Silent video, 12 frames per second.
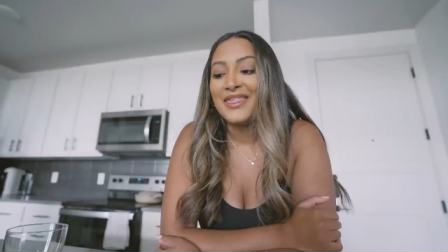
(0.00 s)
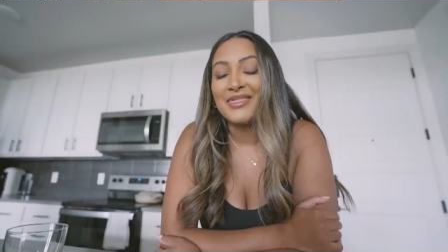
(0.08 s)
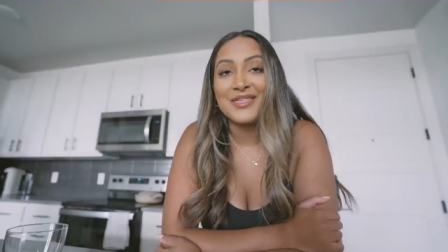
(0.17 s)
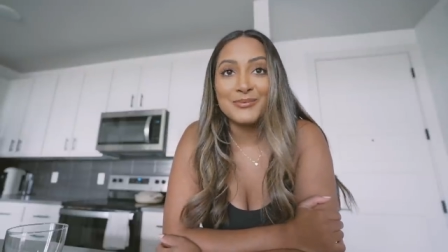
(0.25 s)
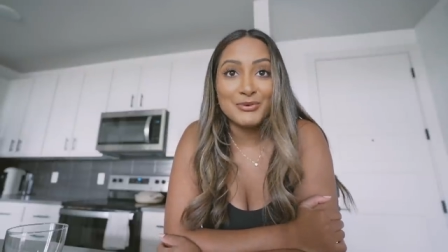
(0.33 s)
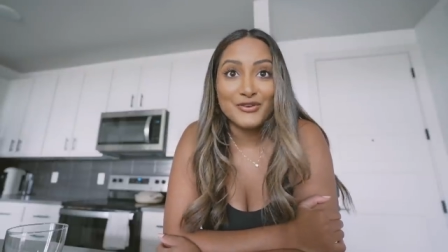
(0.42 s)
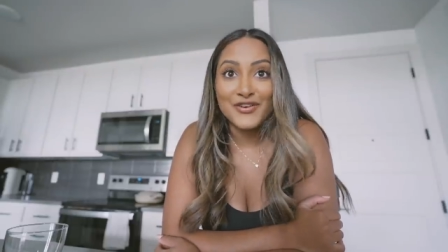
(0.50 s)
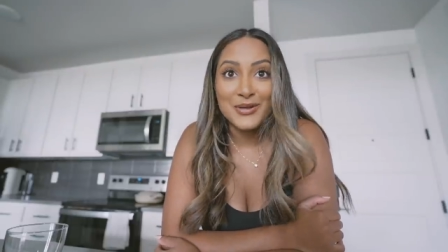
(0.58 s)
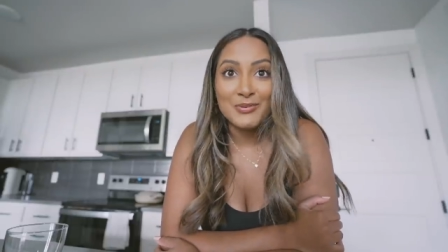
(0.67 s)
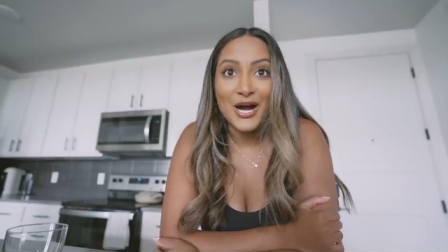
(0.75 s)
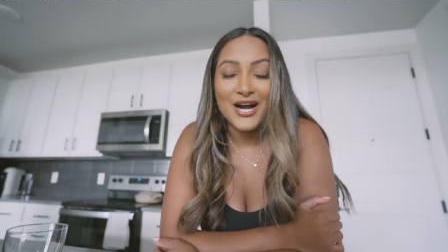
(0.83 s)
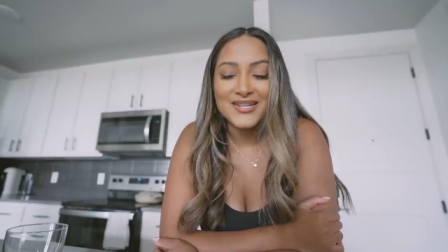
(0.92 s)
the
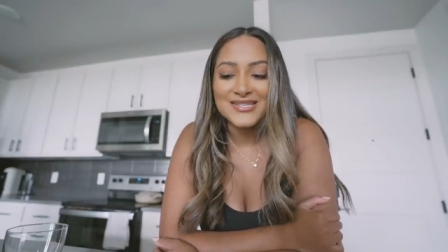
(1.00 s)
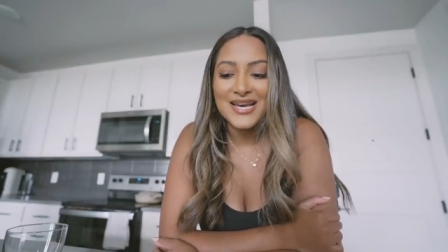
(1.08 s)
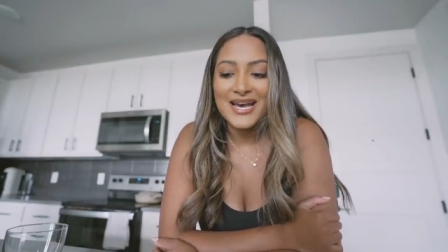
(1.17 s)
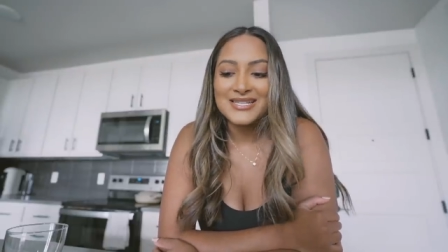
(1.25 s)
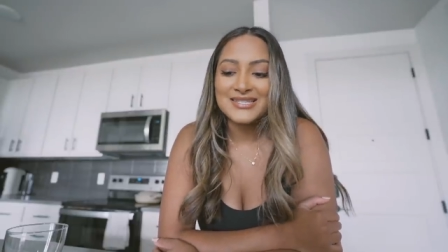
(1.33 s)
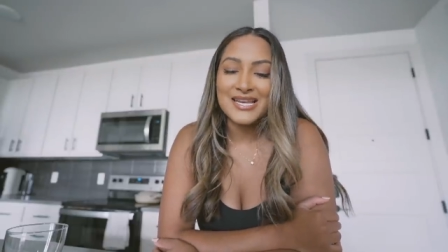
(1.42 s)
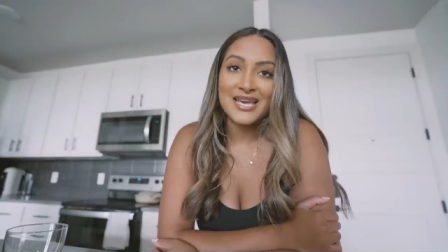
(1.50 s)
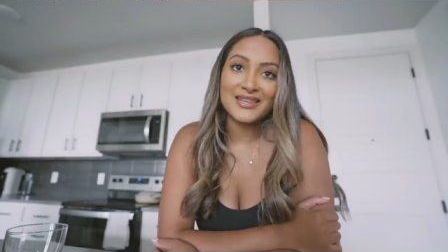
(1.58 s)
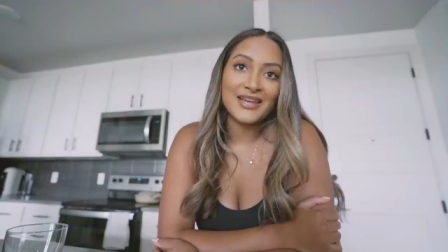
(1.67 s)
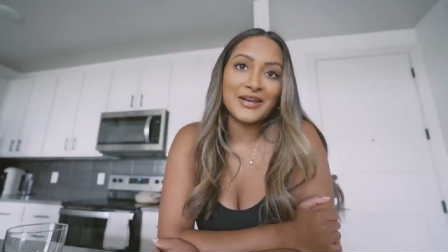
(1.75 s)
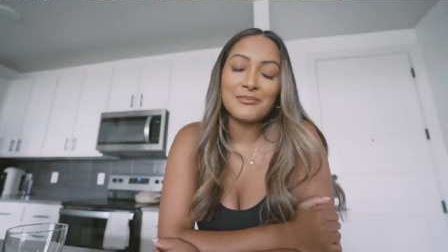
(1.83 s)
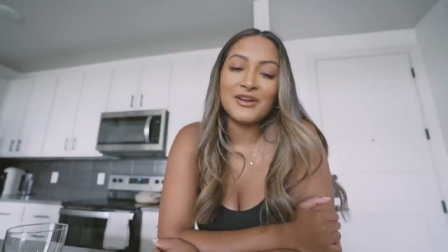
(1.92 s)
moving process and
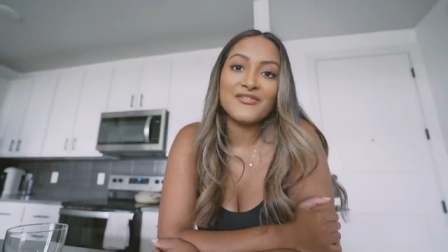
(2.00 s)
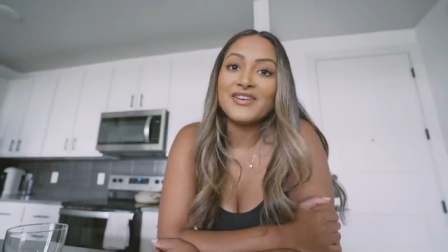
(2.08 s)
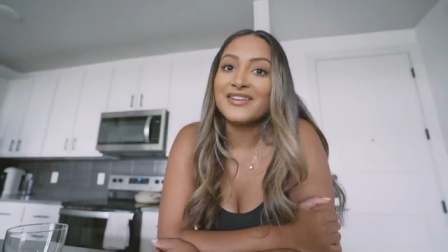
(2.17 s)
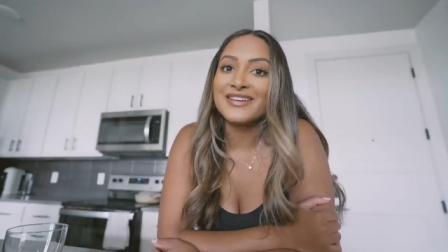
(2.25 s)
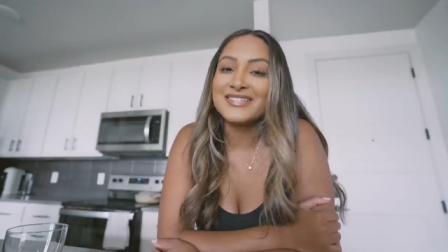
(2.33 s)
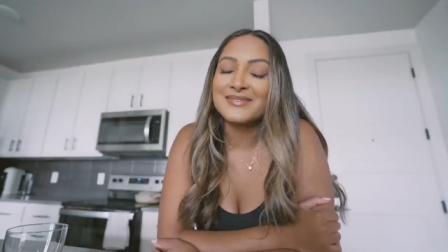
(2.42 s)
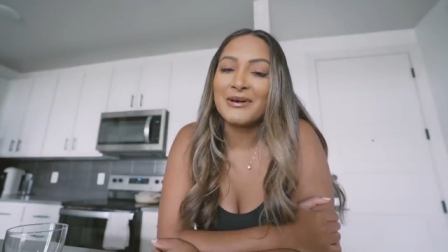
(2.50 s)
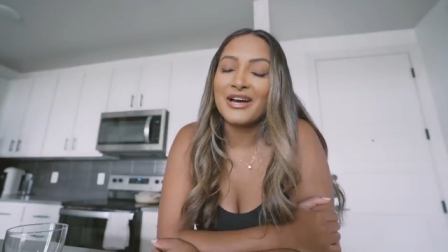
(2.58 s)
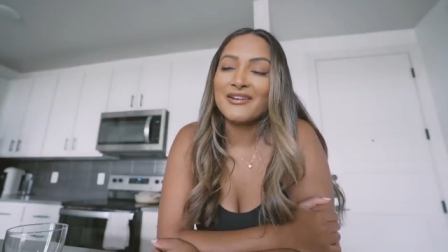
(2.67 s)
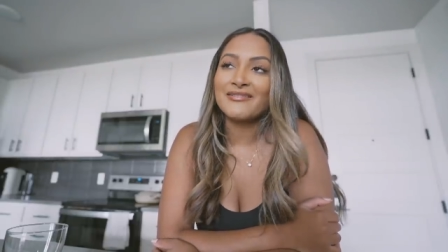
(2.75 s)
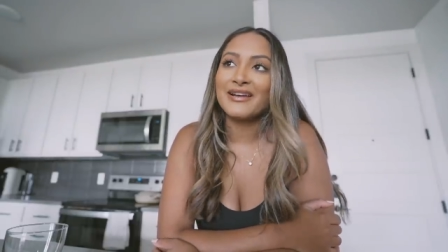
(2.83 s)
like my feelings about it.